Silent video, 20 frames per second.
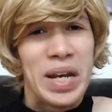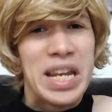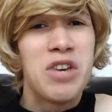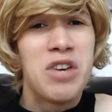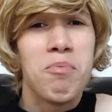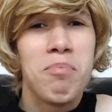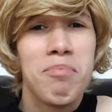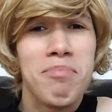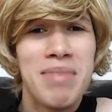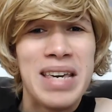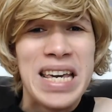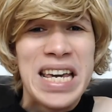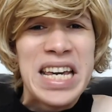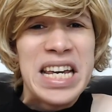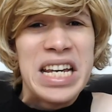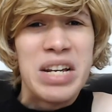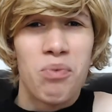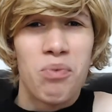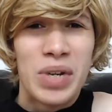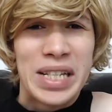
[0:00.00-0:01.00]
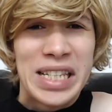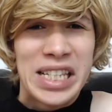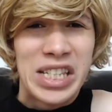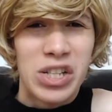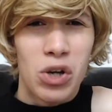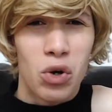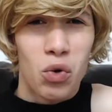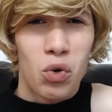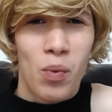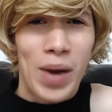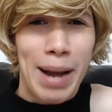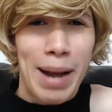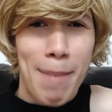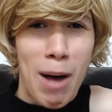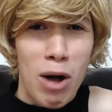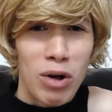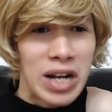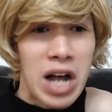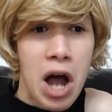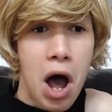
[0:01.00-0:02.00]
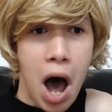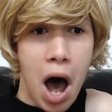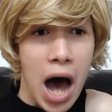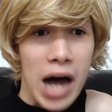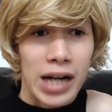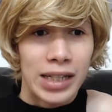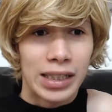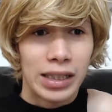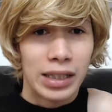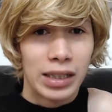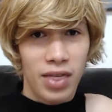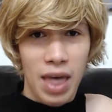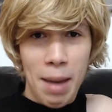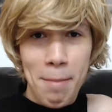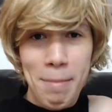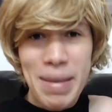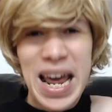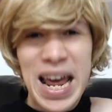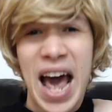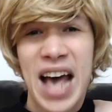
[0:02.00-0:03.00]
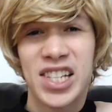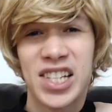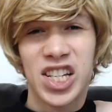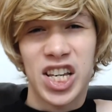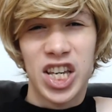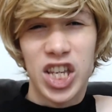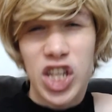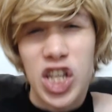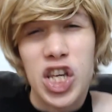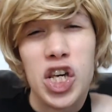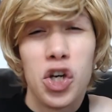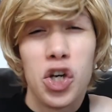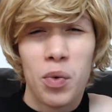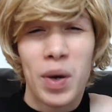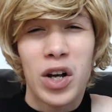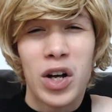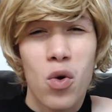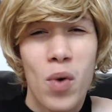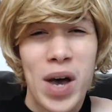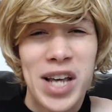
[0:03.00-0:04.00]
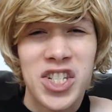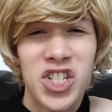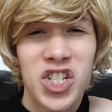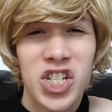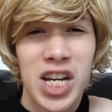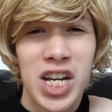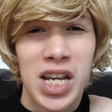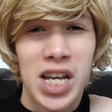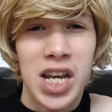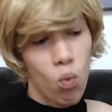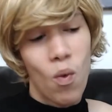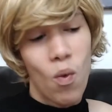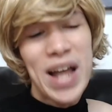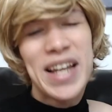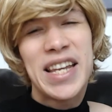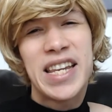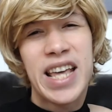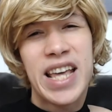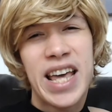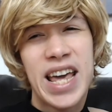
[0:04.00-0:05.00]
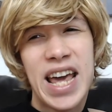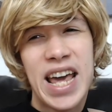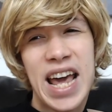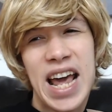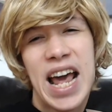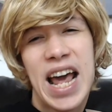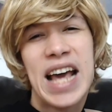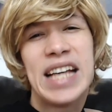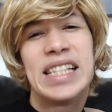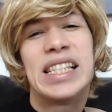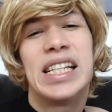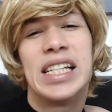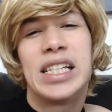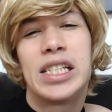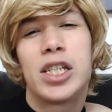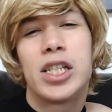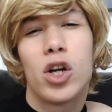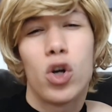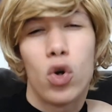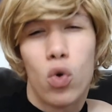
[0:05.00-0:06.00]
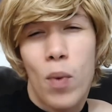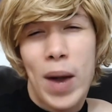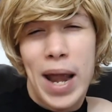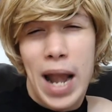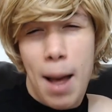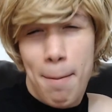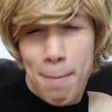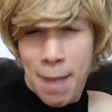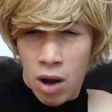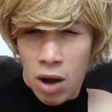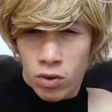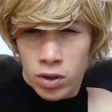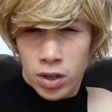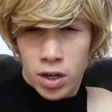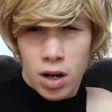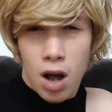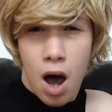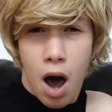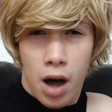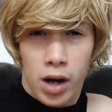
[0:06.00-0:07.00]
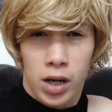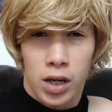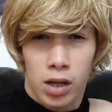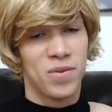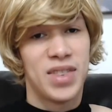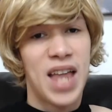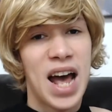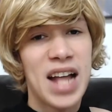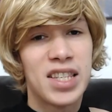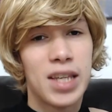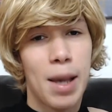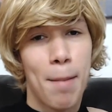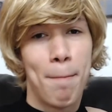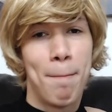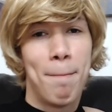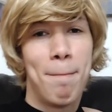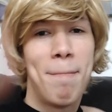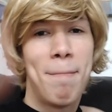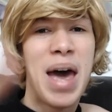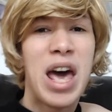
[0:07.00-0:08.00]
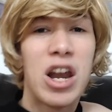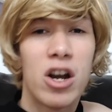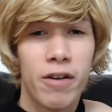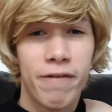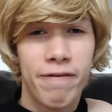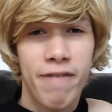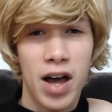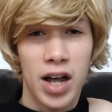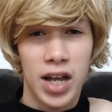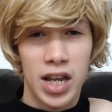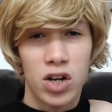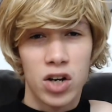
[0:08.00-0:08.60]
do you mean, what's so great about cock? Let me ask you a question. What isn't great about cock? That's a better fucking